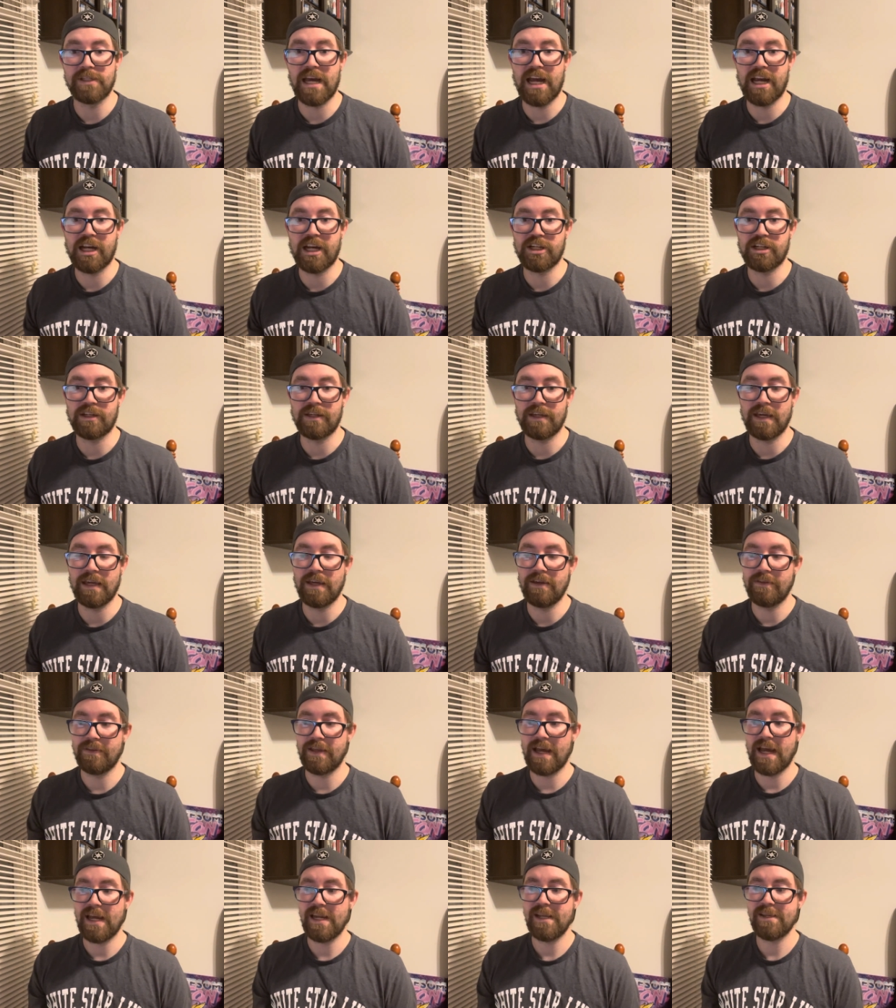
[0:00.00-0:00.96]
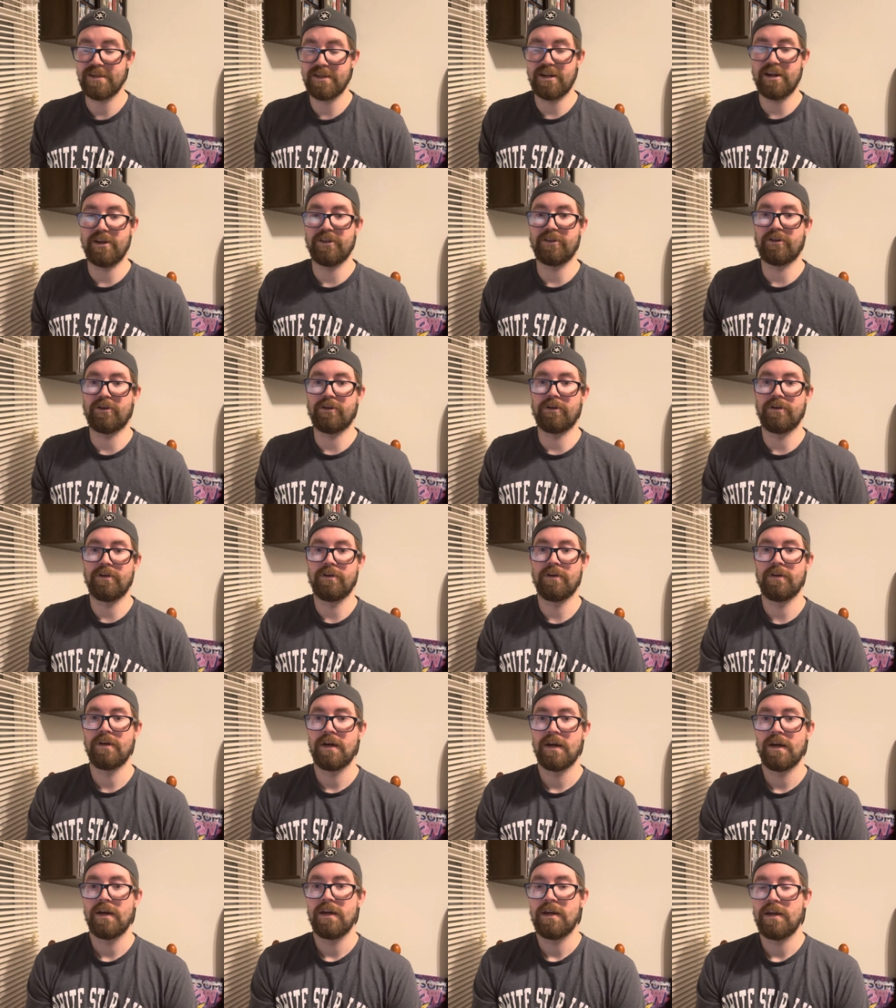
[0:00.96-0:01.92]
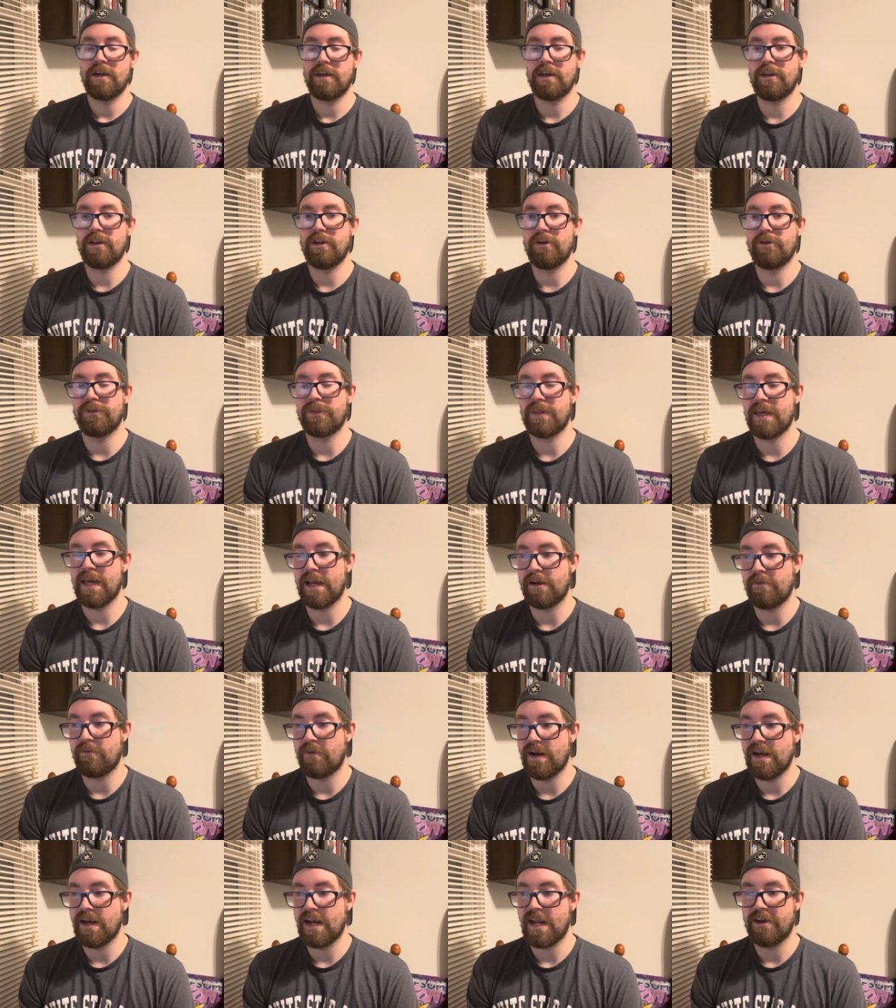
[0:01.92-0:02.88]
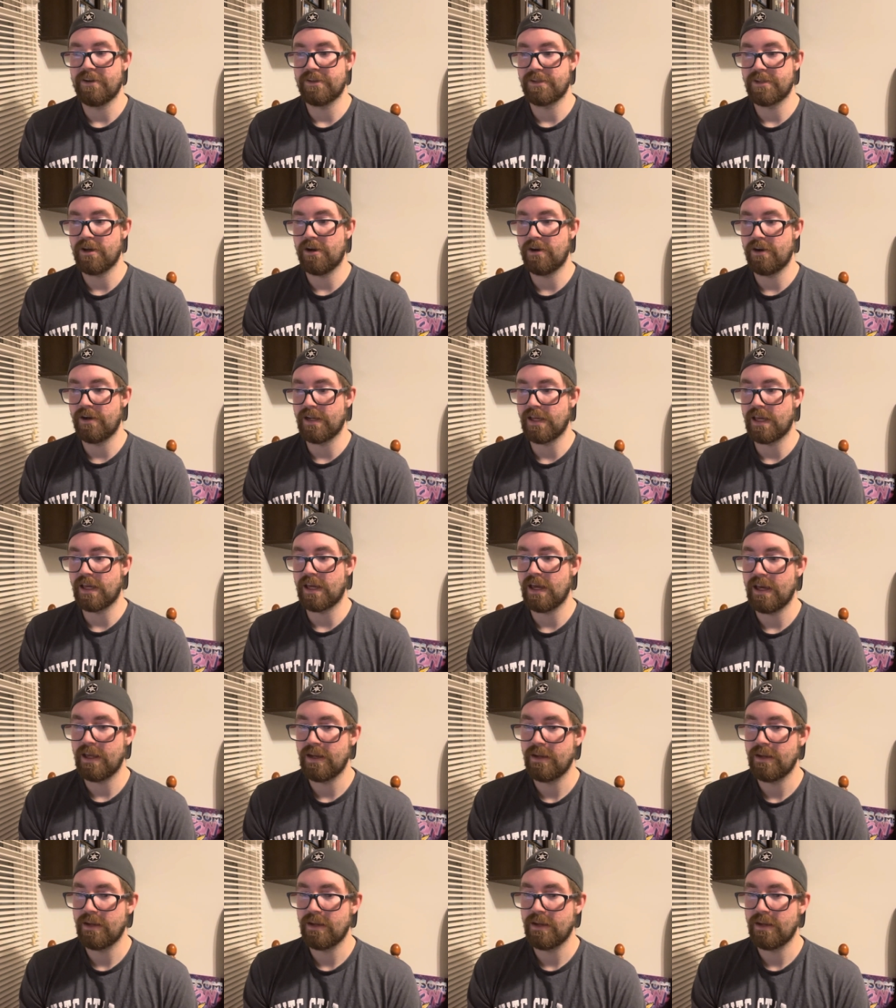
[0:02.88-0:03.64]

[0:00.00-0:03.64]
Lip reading: Actually, that is another, you know, thing right now. It's hard to get.